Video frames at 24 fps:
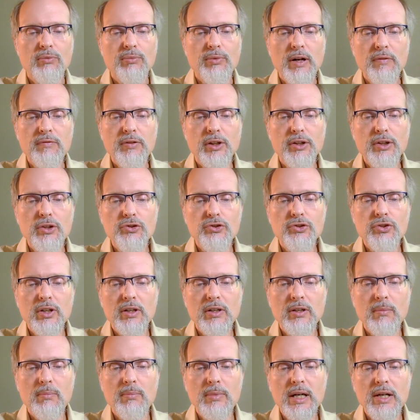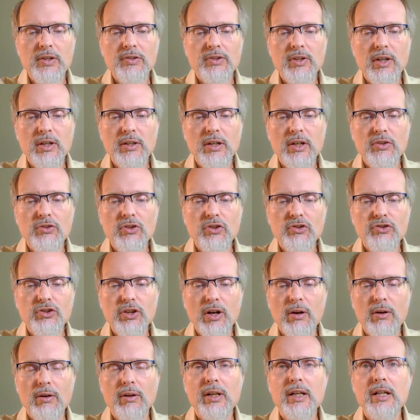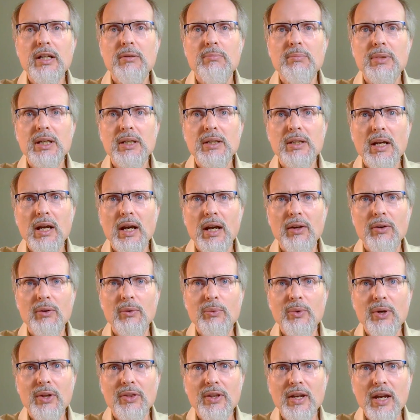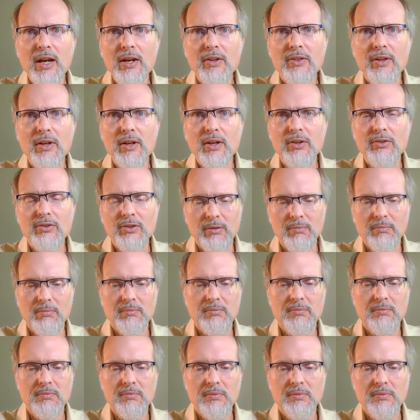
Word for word: revolution must necessarily begin with atheism.